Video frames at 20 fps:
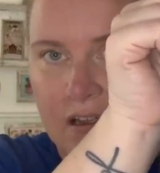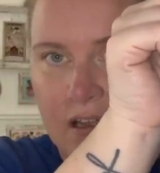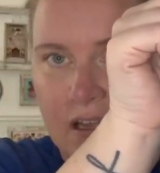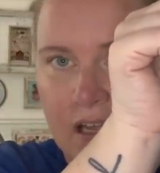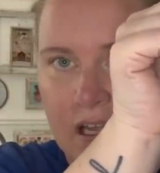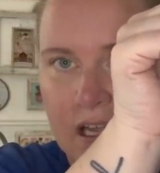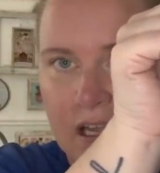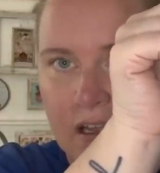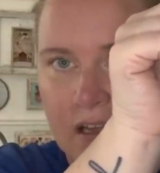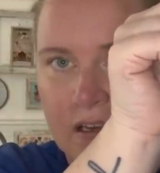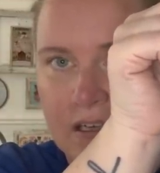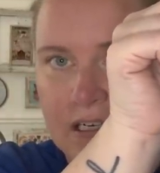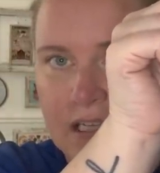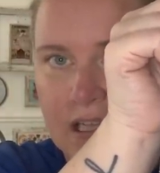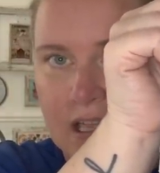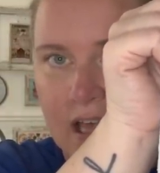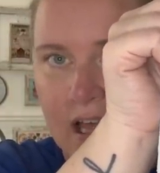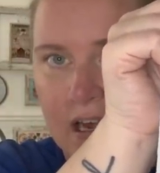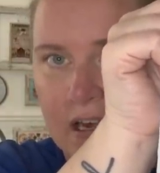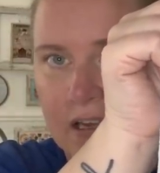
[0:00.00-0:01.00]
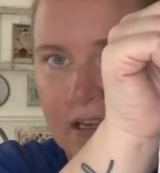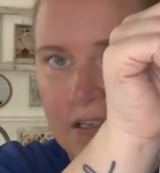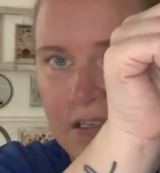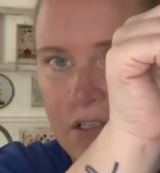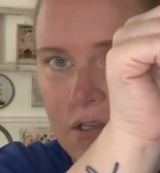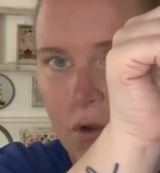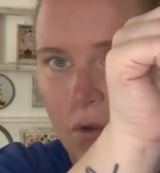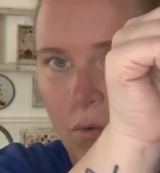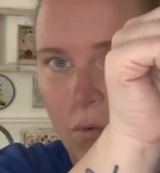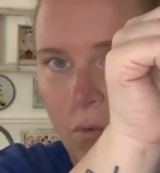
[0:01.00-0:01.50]
And that is
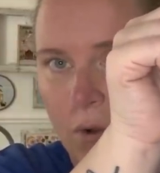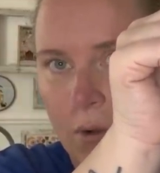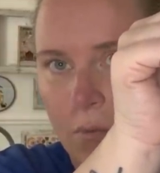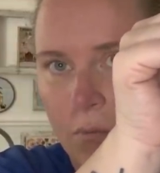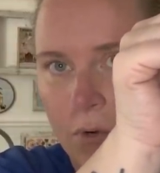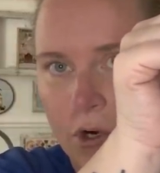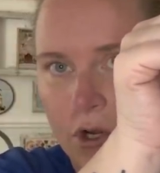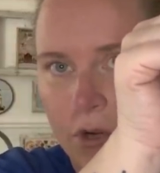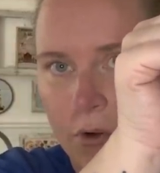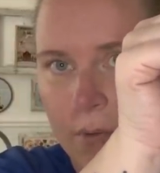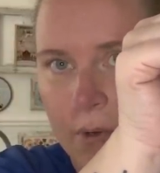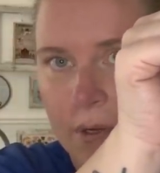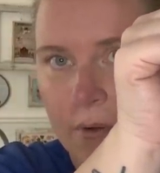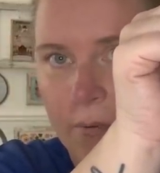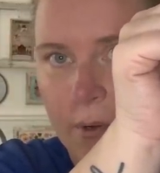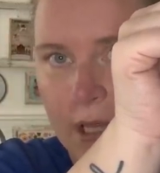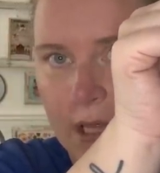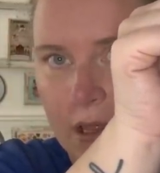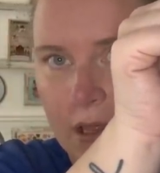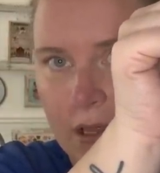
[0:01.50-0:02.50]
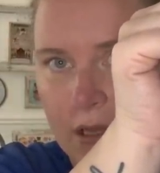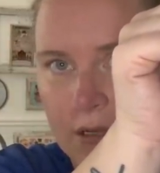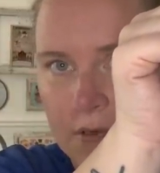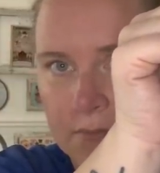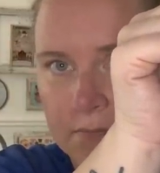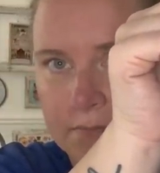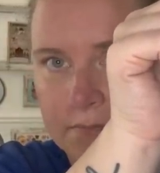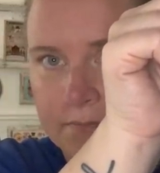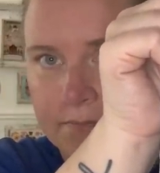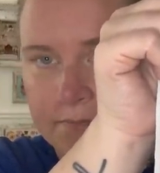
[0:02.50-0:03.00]
what we're going with.
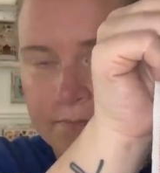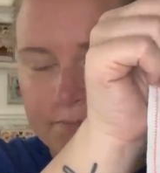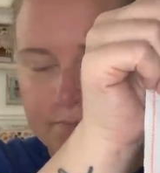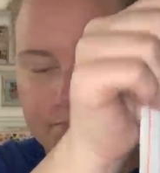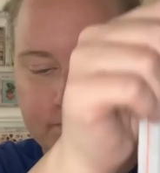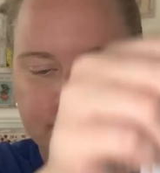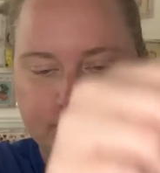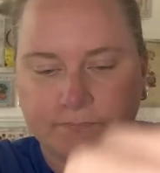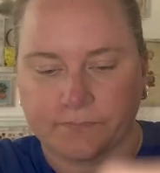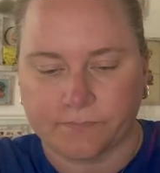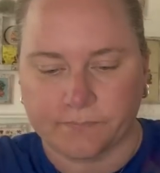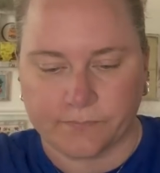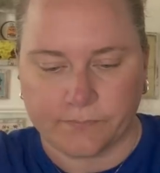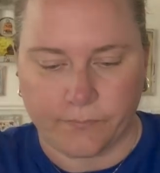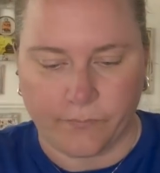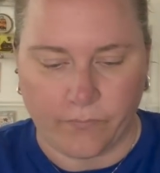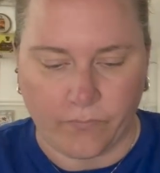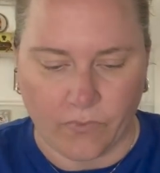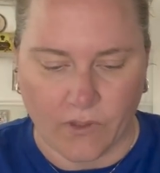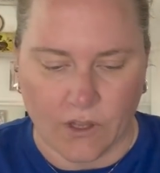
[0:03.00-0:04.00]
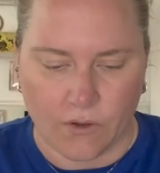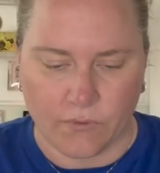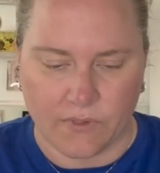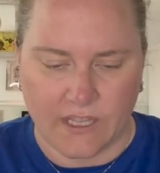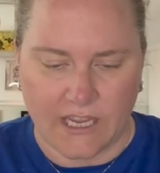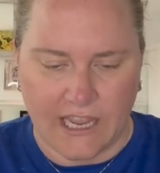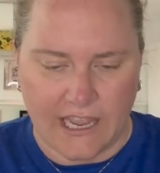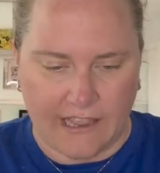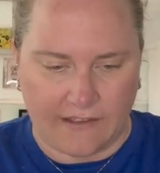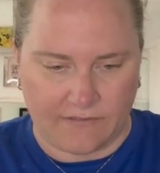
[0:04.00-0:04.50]
I don't
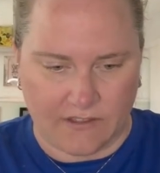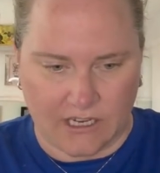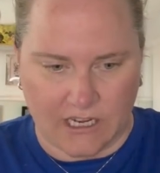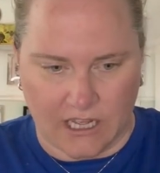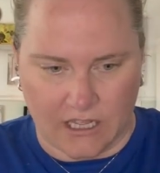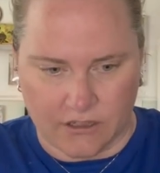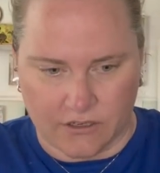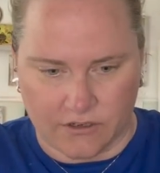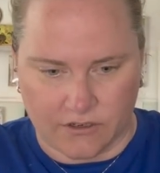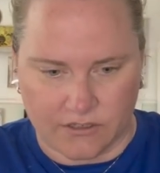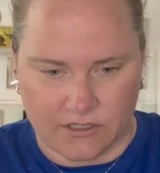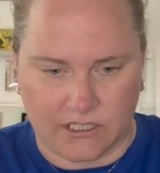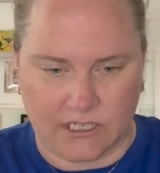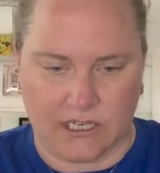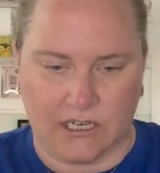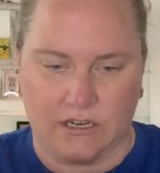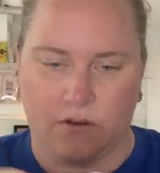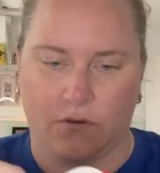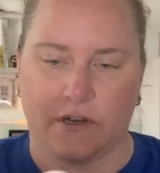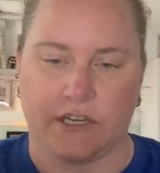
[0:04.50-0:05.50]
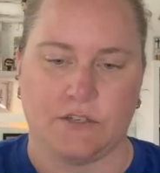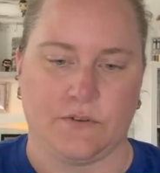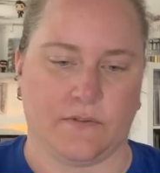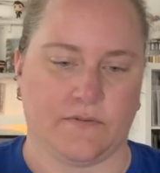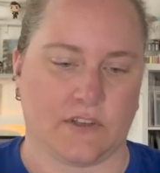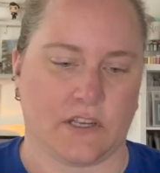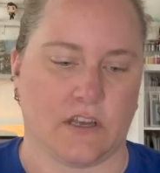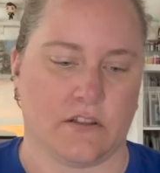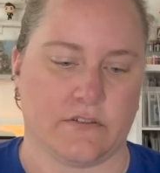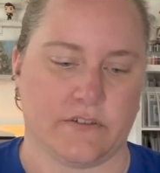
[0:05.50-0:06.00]
think I have the colors. Oh, I do have
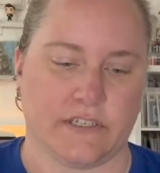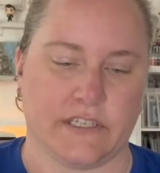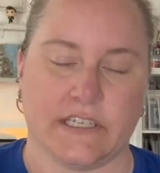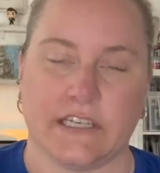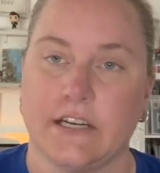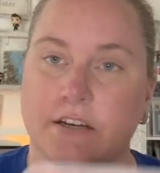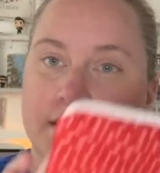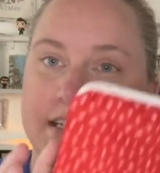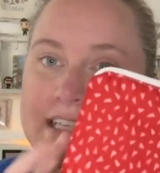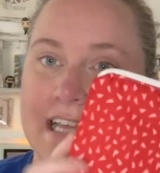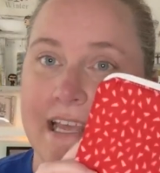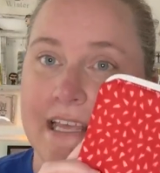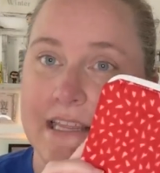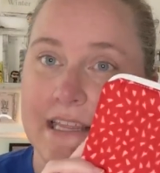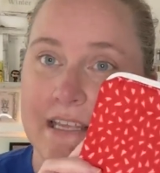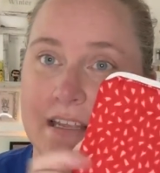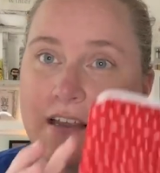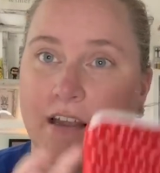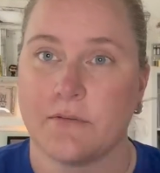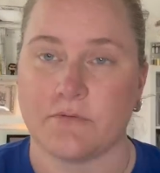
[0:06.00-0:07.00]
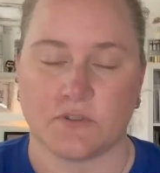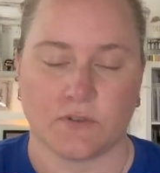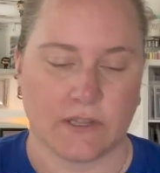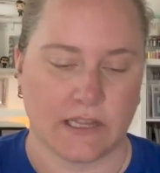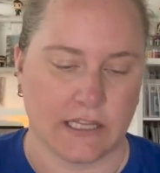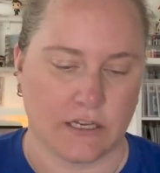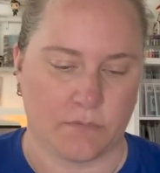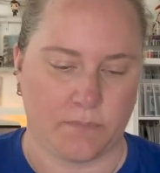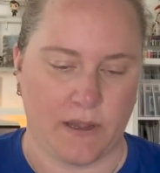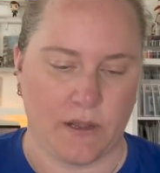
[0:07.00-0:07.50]
the colors in here because it comes with a
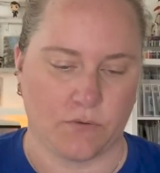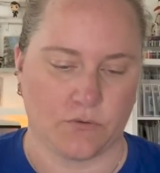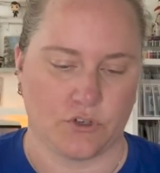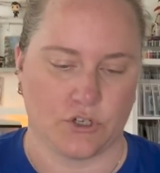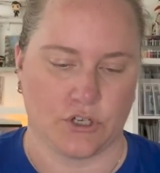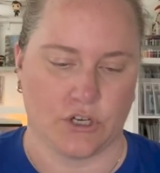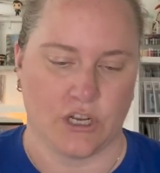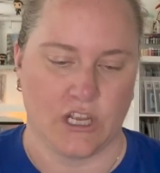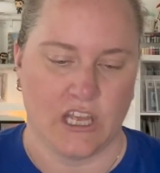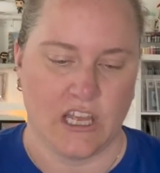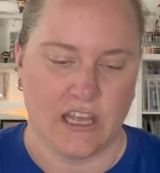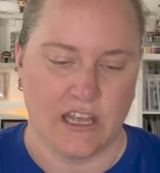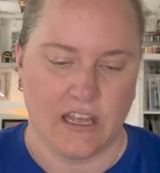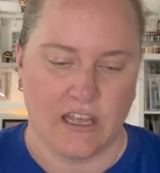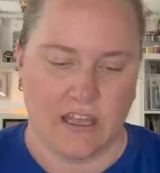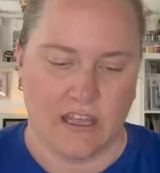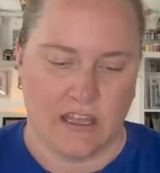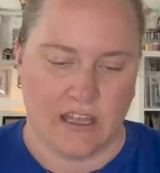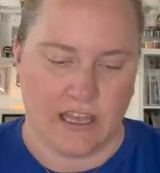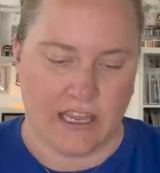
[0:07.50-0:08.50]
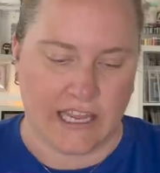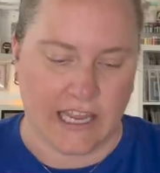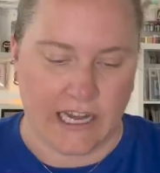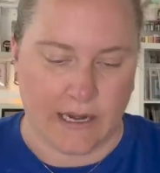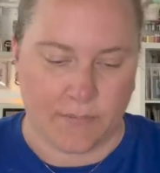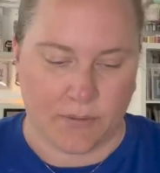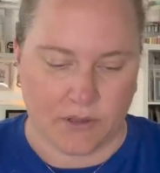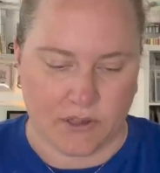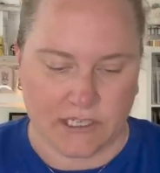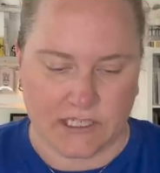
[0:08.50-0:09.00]
little pouch. Again, I
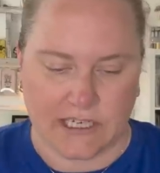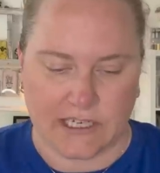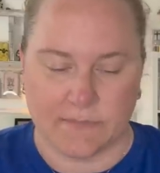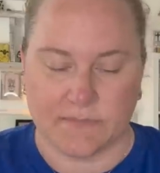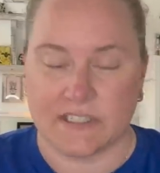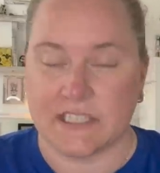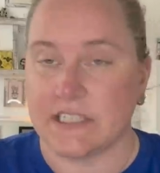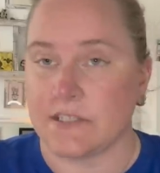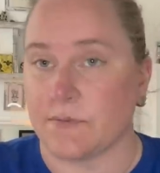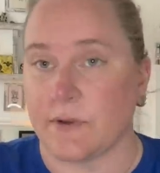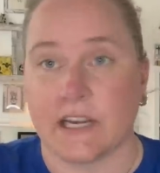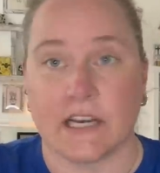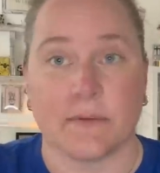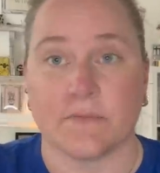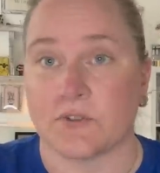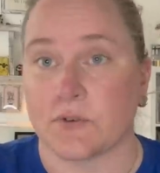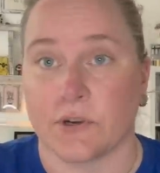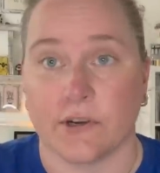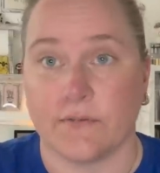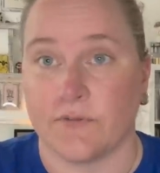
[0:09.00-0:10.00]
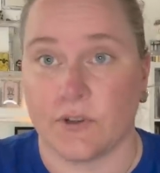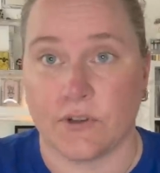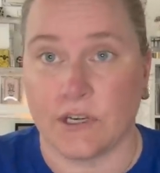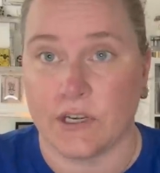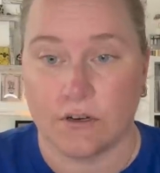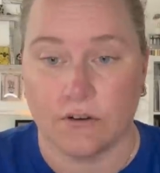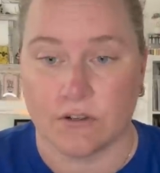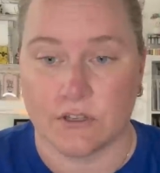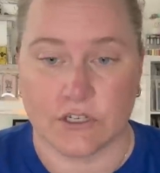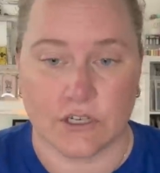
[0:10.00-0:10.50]
put the DMCs away, and I'm sorry if you can
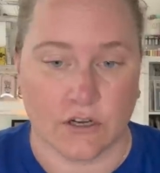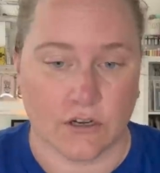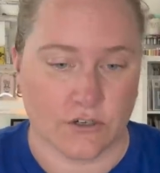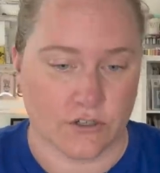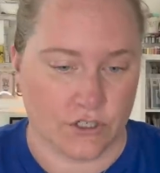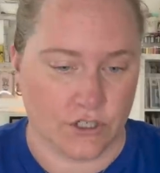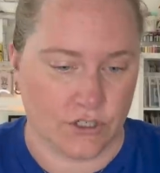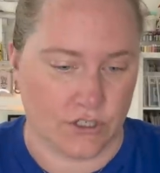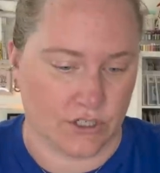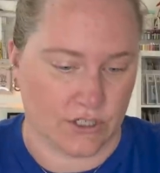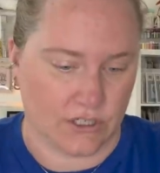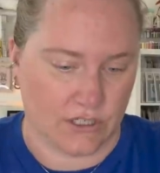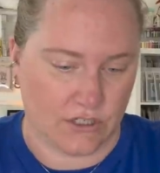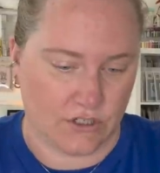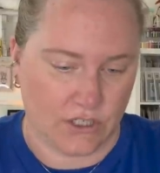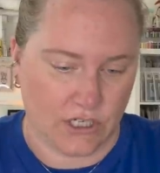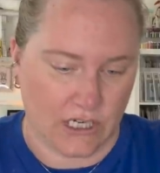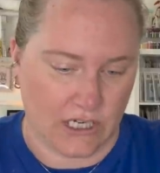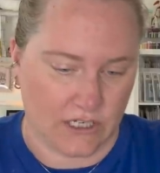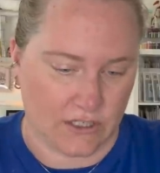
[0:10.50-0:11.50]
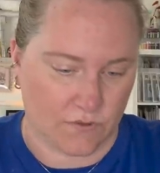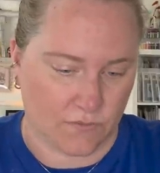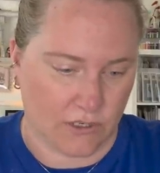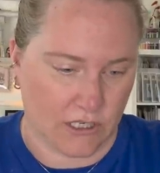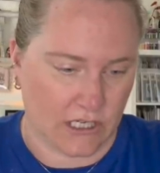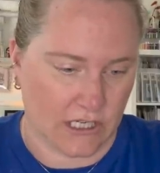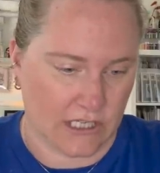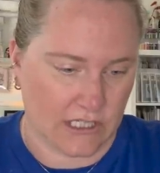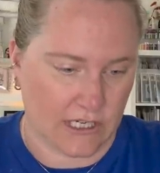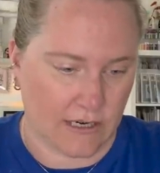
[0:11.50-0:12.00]
hear the dog. It is what
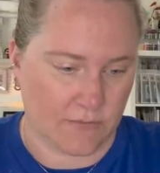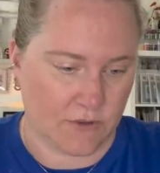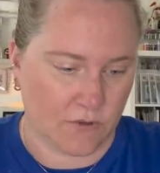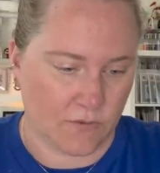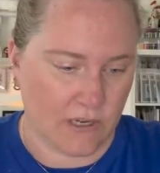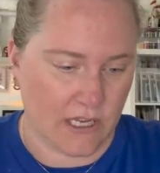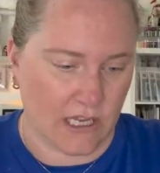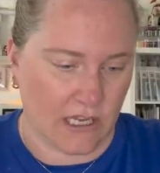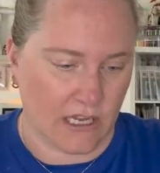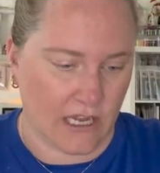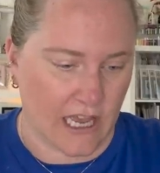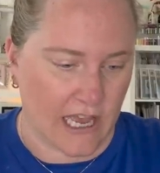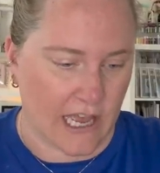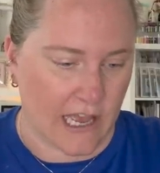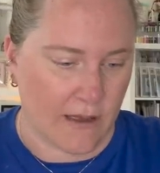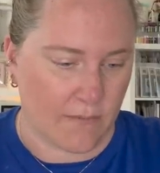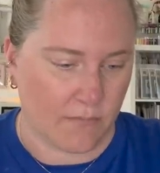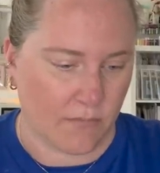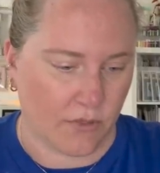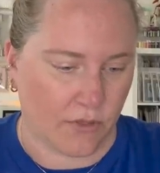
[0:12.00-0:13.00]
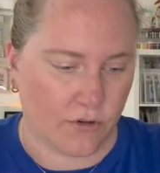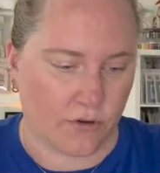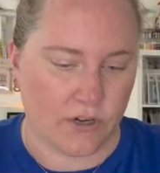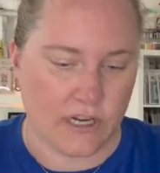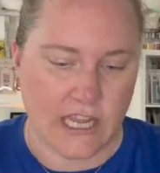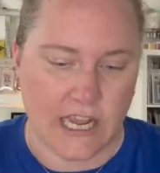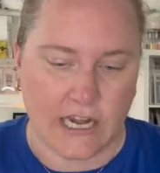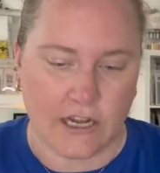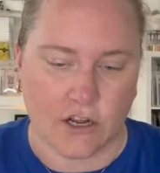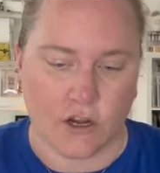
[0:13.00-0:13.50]
it is. I'm doing
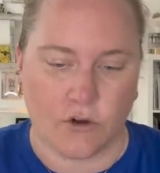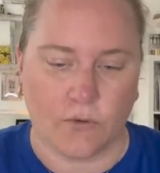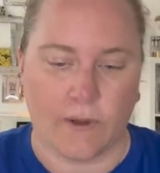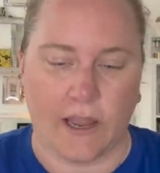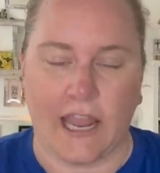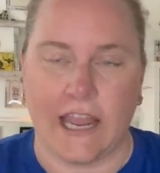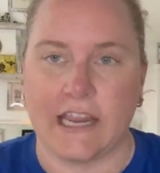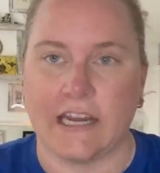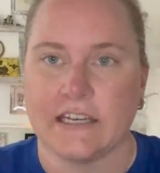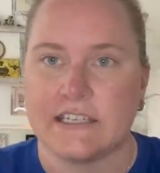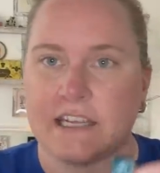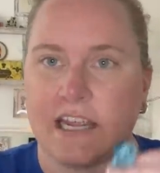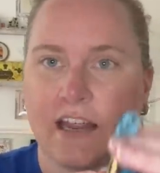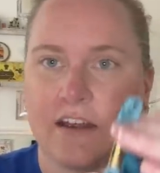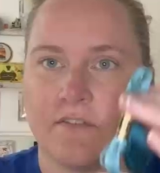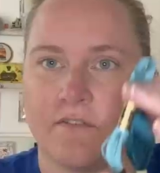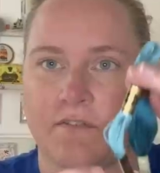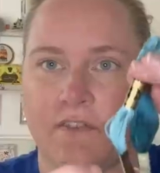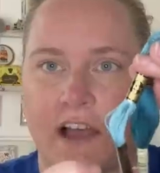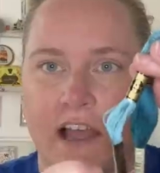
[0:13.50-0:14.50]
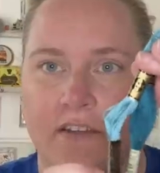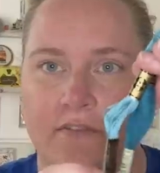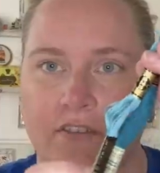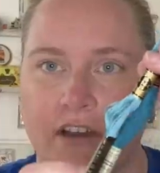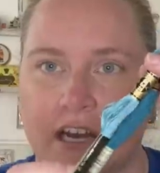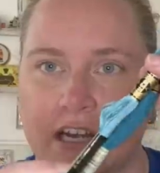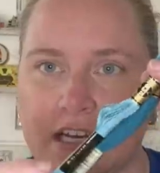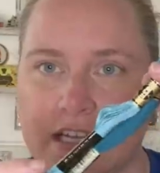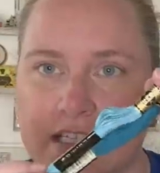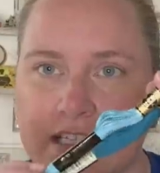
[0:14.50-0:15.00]
3808 and
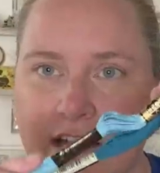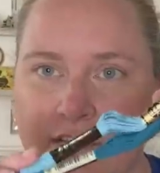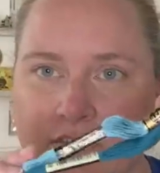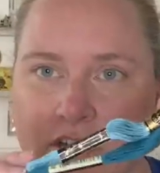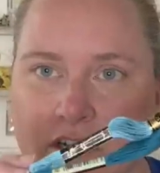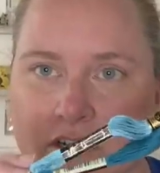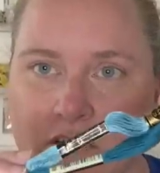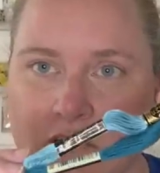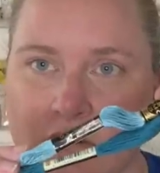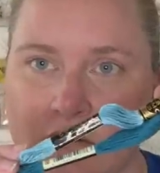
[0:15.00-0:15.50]
597